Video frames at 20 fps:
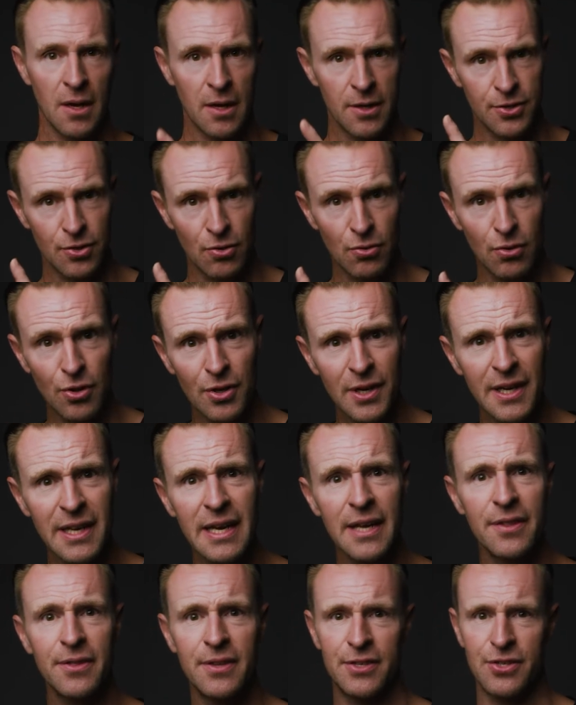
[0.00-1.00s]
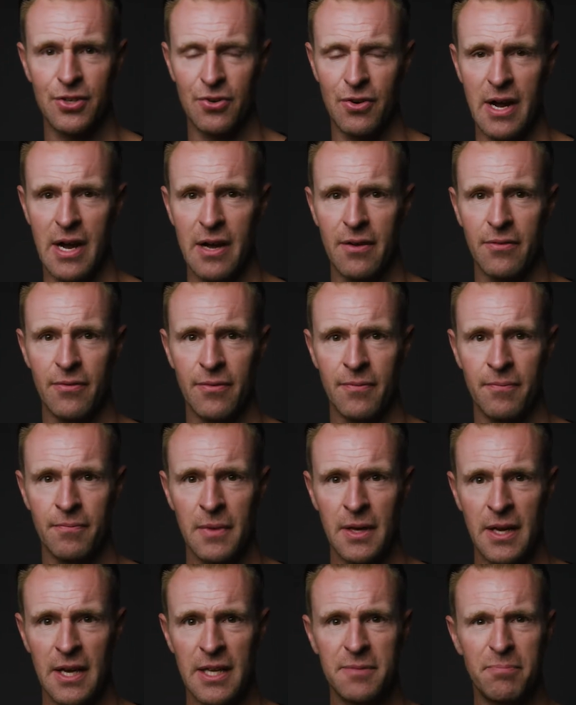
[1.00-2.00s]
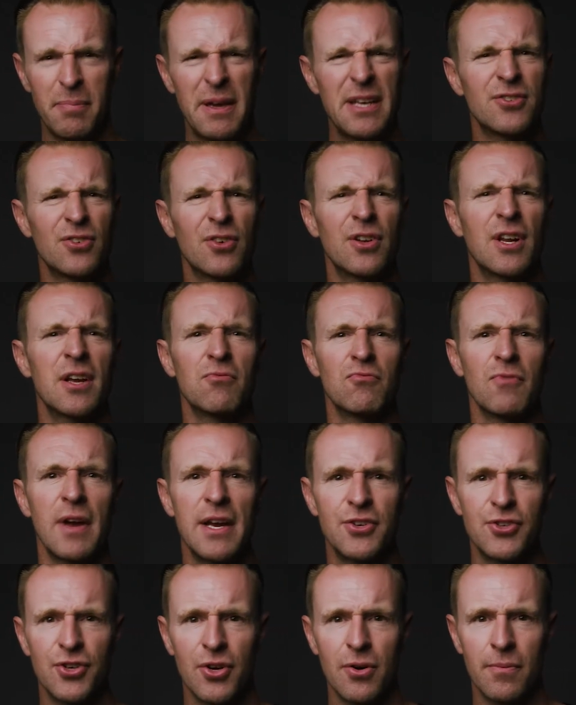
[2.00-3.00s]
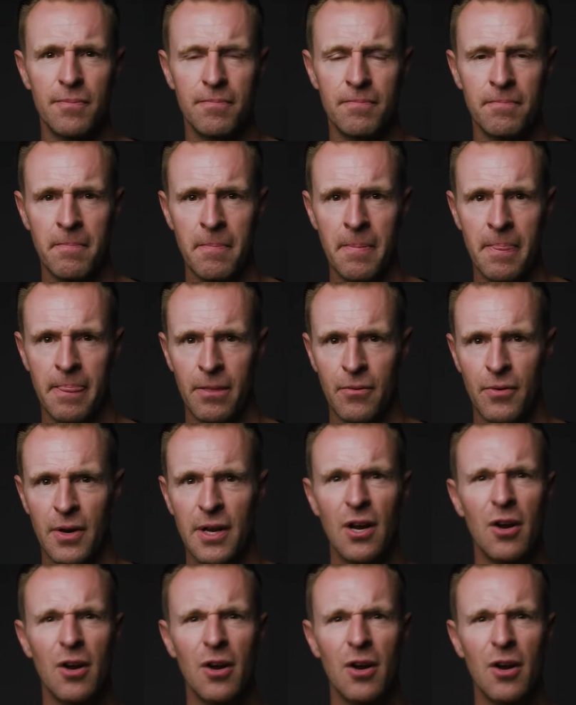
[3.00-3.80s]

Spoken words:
So looking at this graph, it's based on a ratio, right?